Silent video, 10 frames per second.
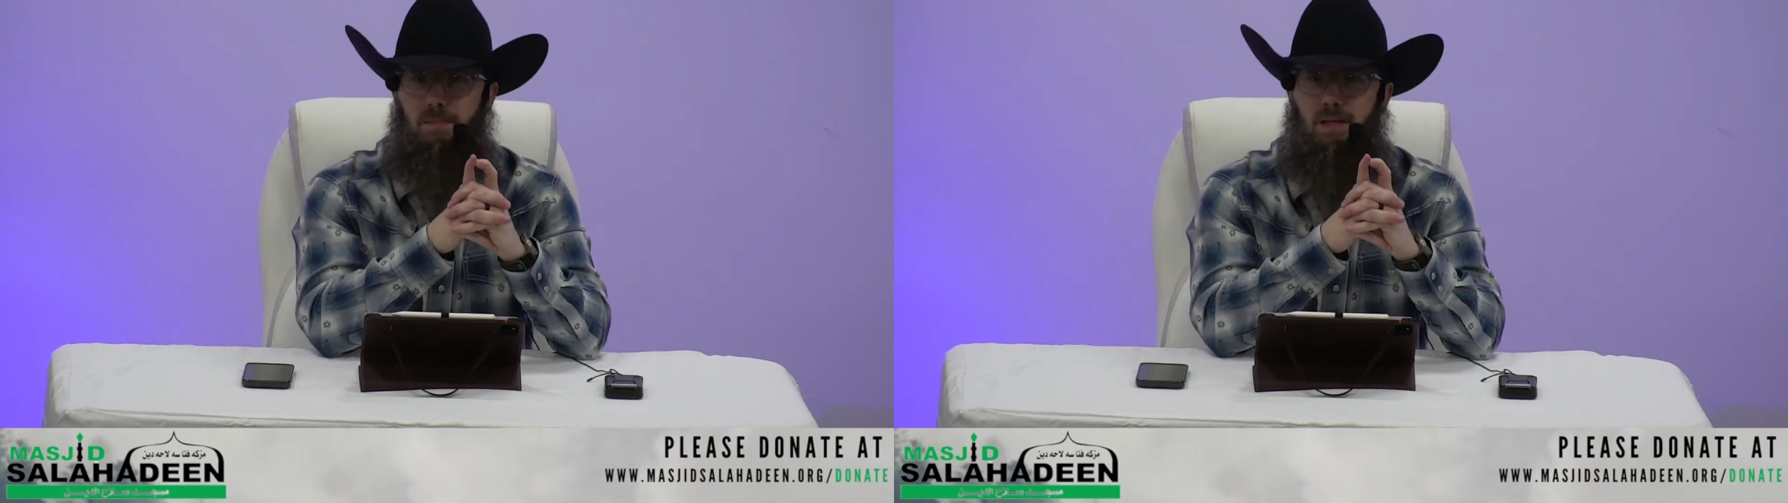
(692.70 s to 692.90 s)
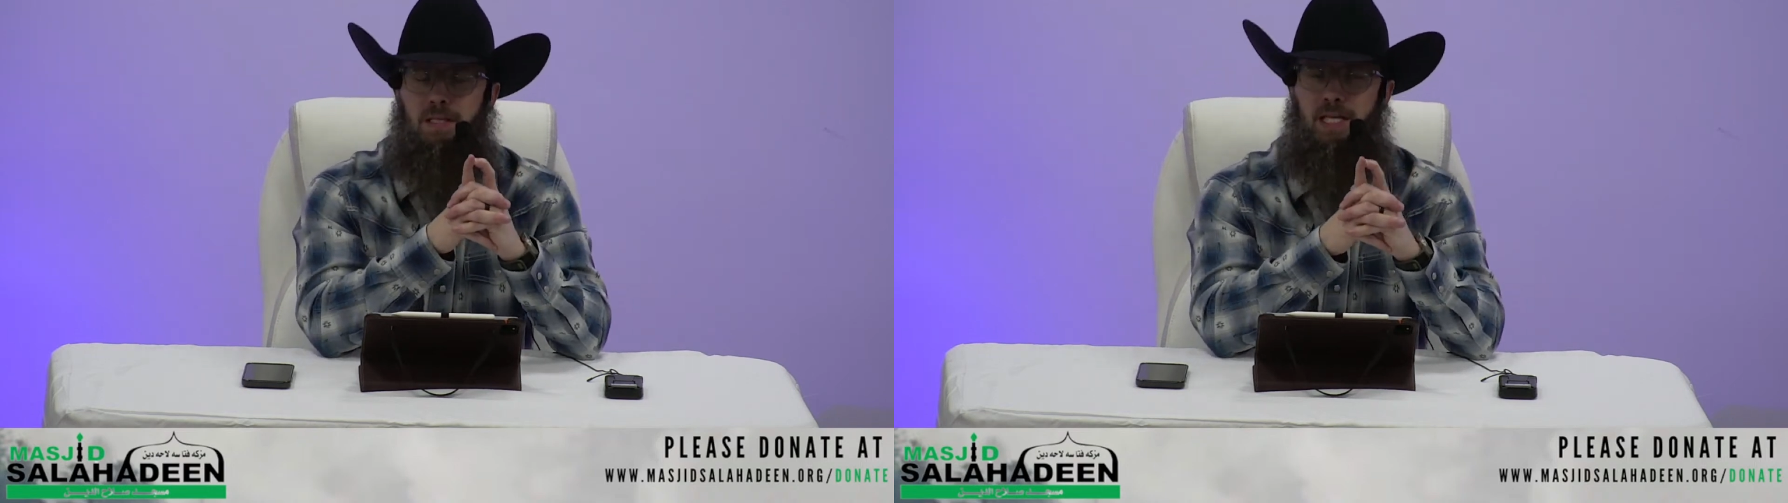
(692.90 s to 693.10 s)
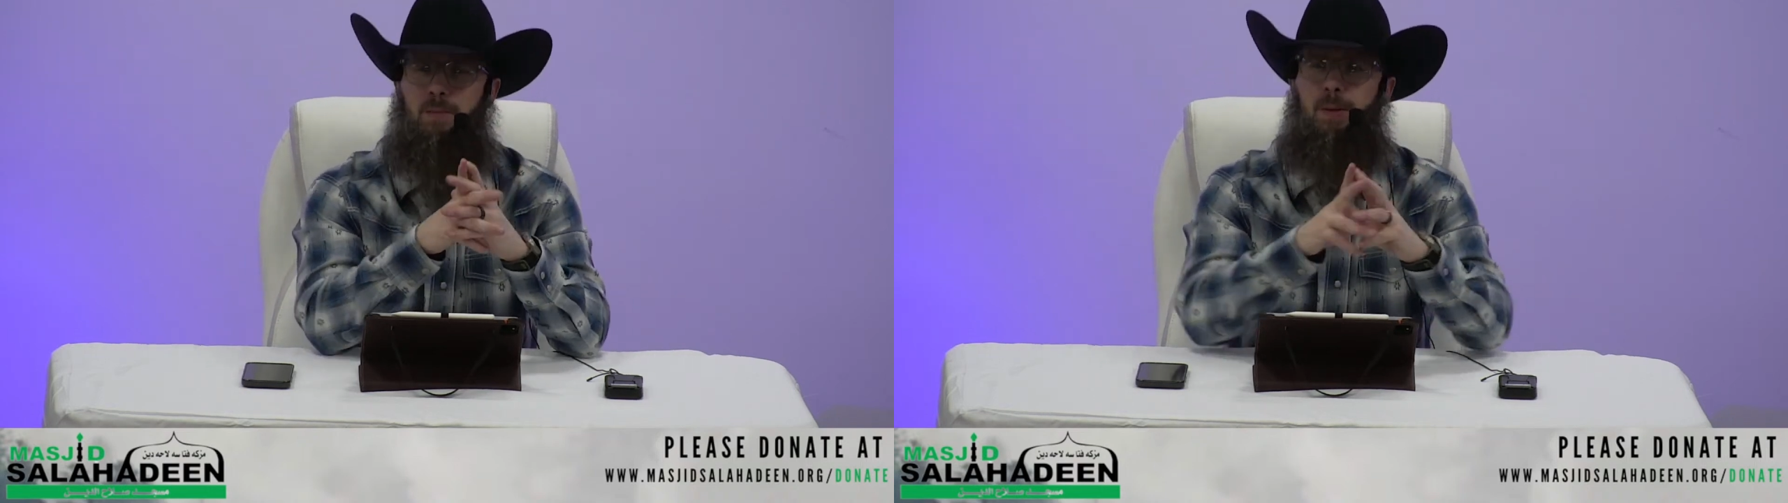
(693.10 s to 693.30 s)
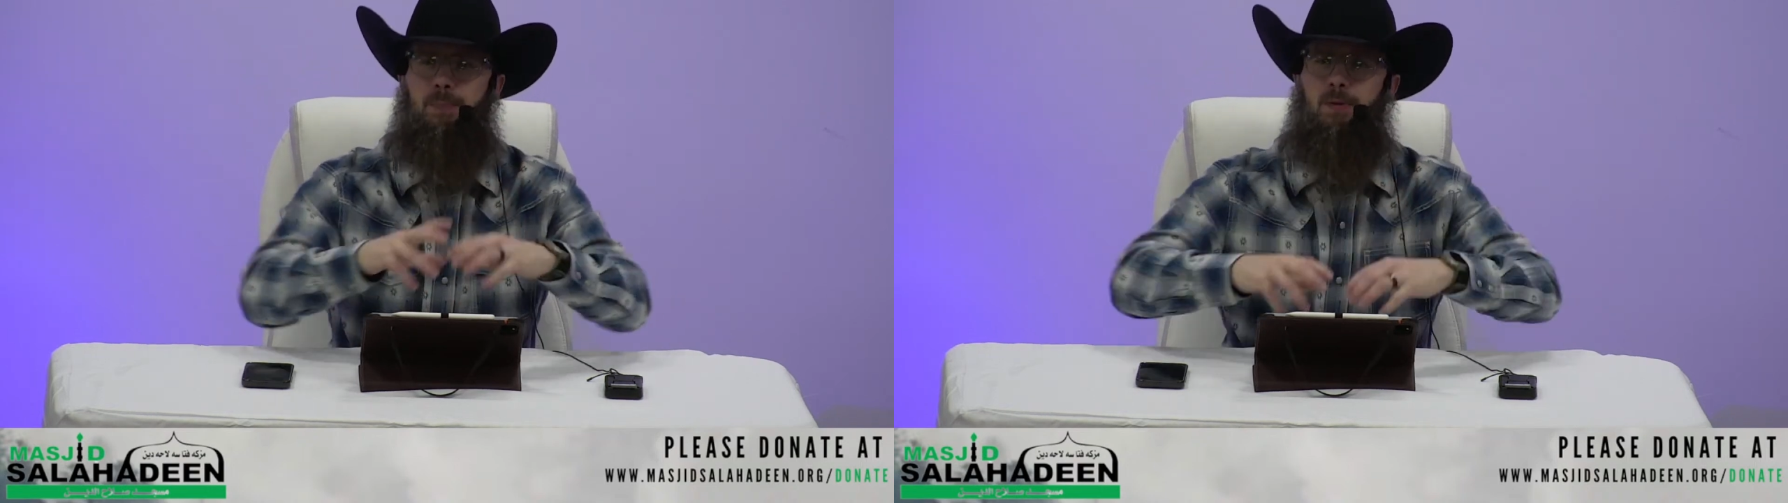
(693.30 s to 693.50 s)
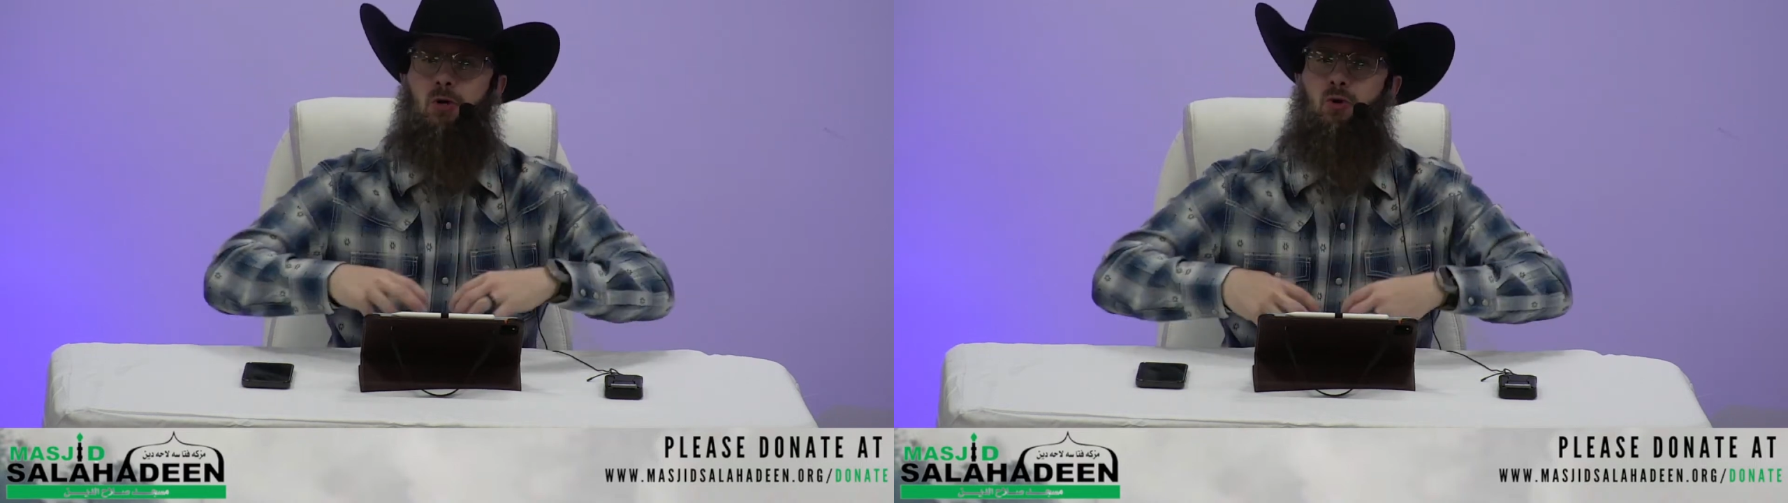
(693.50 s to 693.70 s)
that the
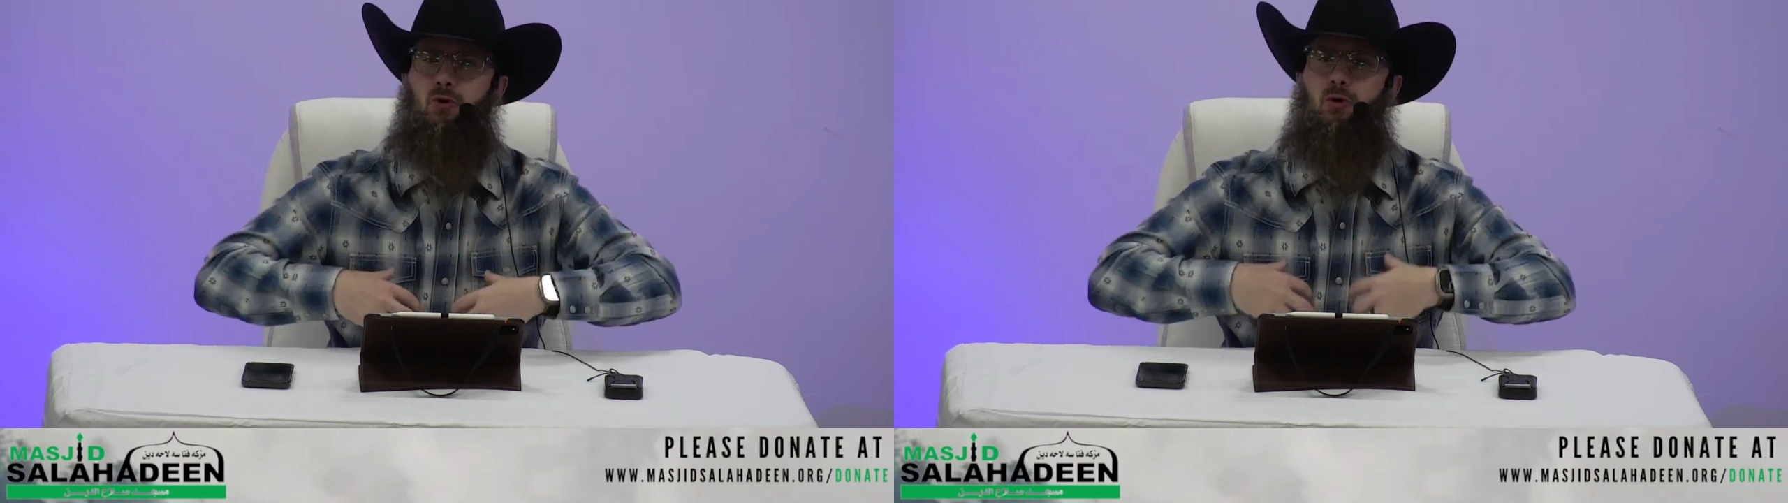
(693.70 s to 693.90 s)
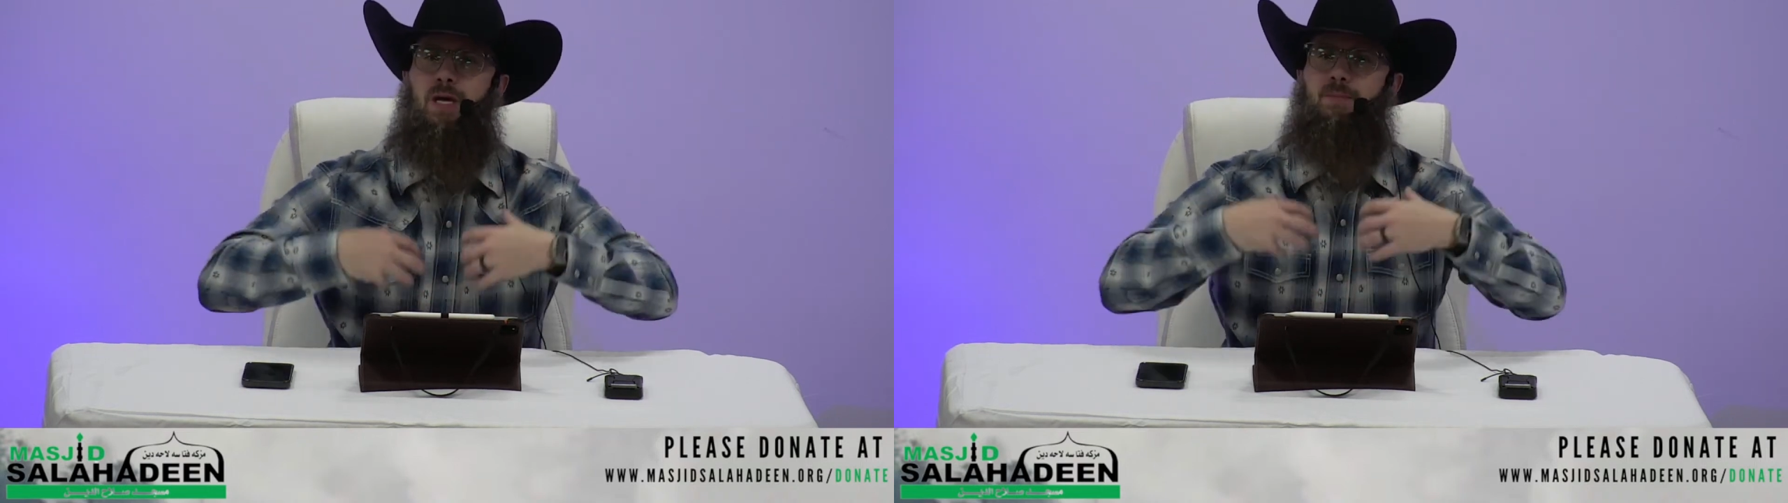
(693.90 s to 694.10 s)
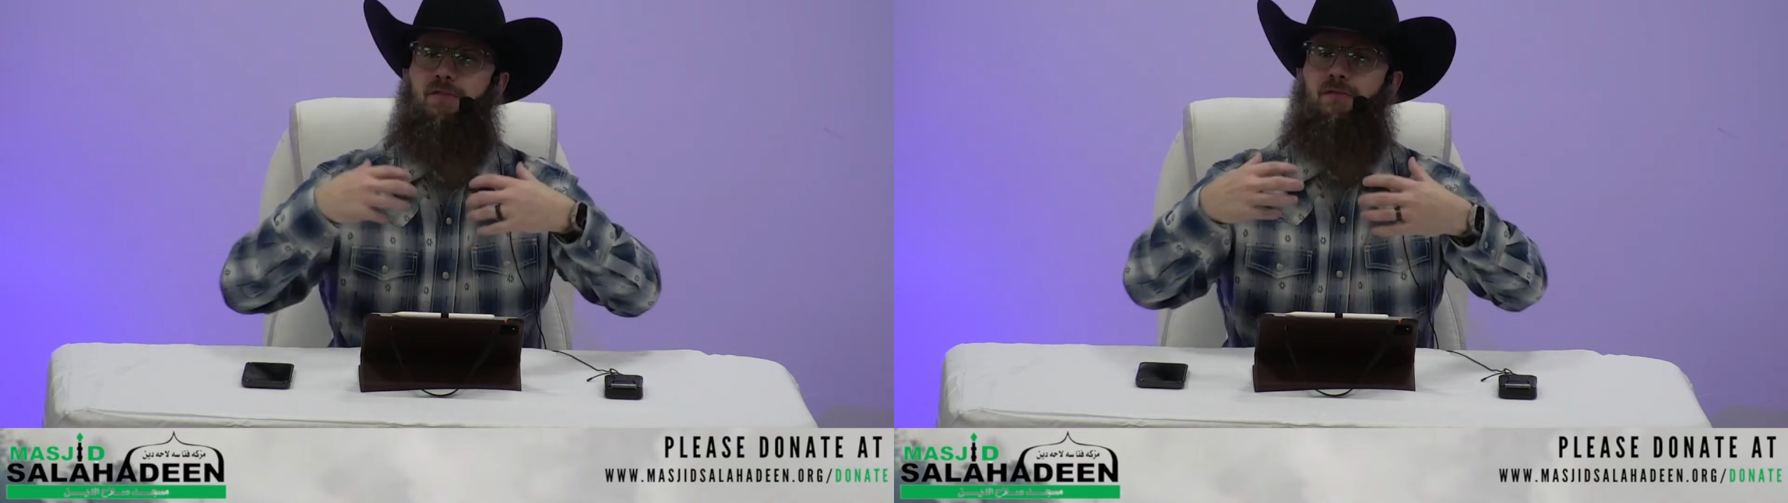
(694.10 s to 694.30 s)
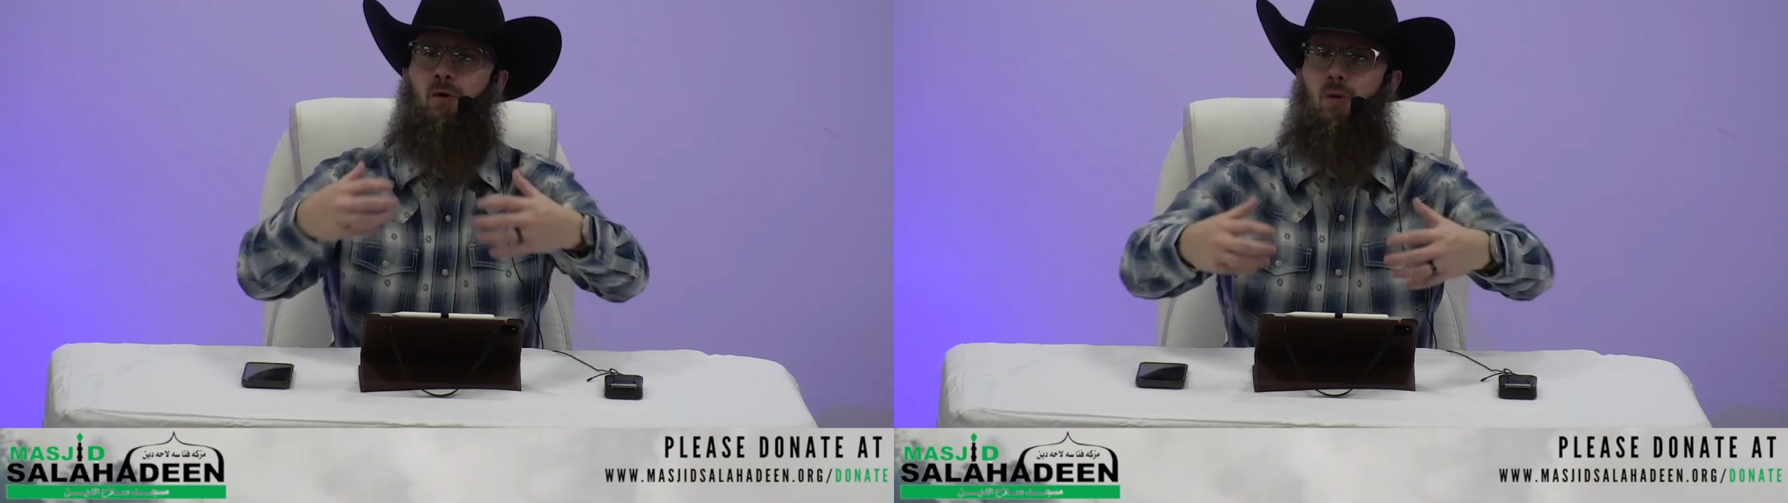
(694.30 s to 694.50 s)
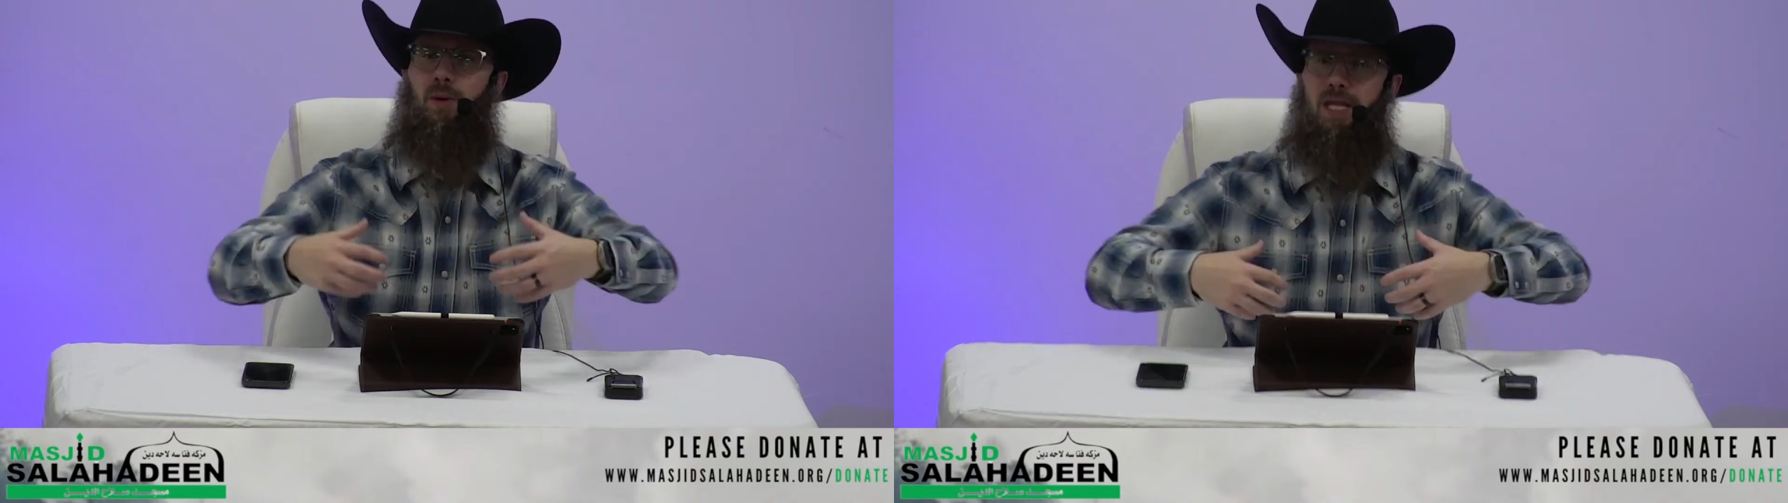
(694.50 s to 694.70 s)
people who knew him
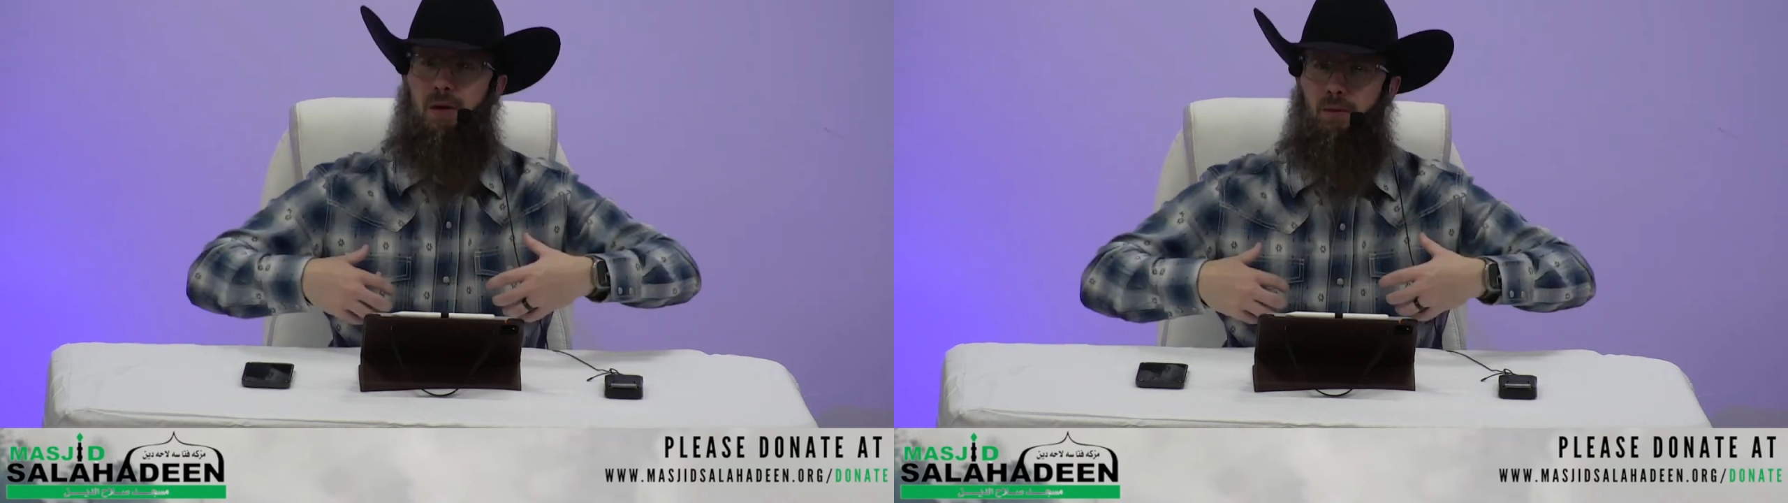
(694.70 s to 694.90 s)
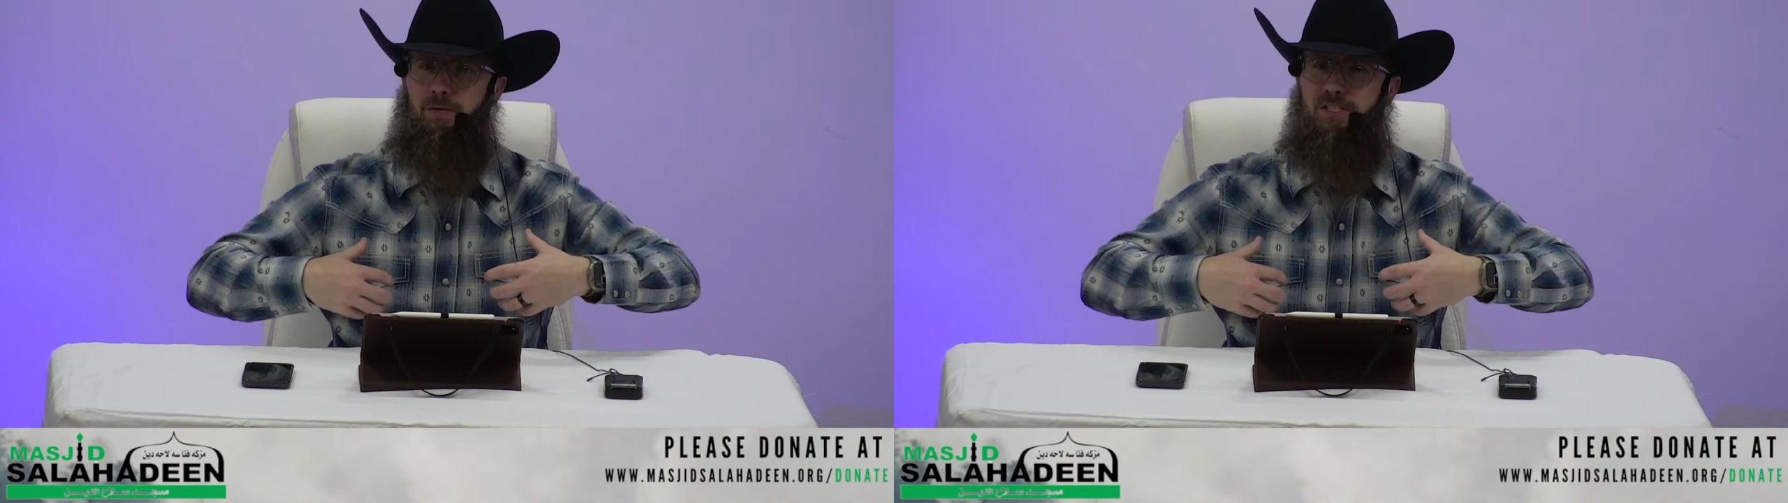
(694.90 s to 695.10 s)
before, when they would